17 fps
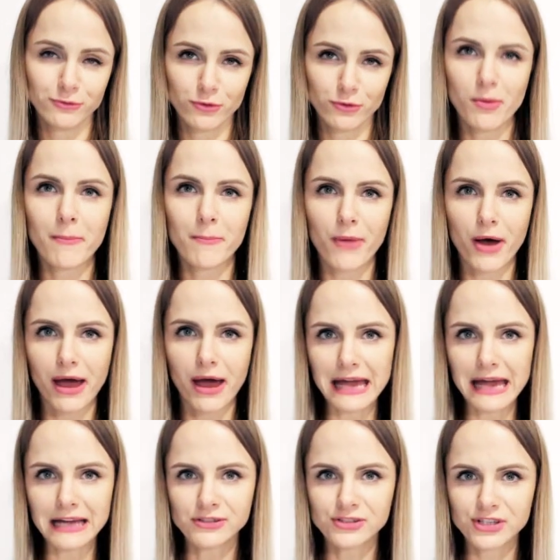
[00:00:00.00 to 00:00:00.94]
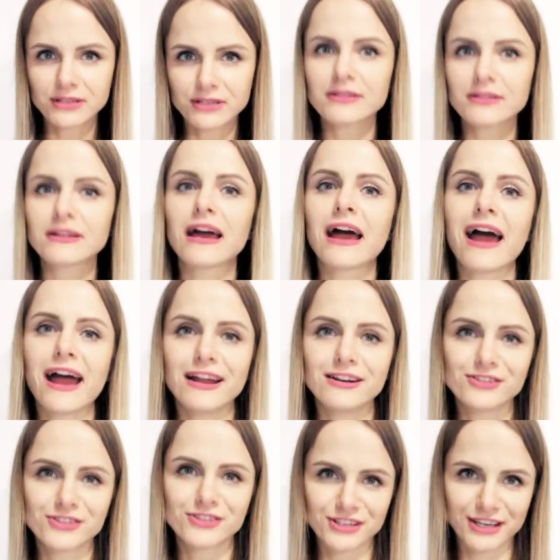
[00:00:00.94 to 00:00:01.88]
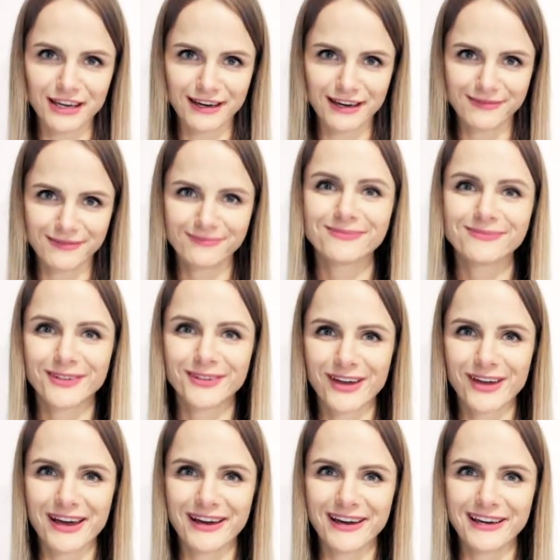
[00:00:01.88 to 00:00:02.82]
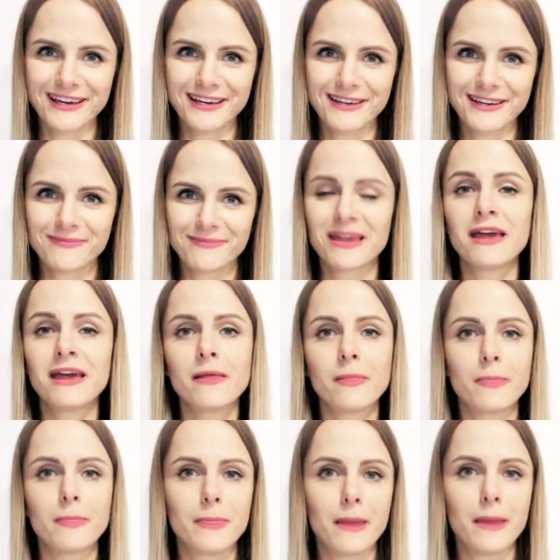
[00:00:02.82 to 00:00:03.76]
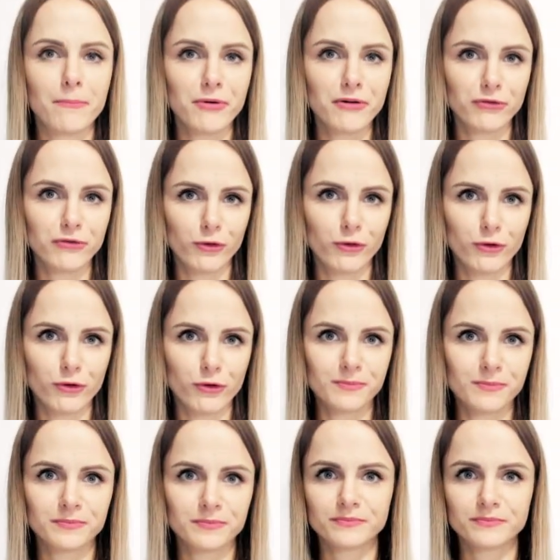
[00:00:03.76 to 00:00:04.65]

Remember, engine, engineer. Okay. Number 4.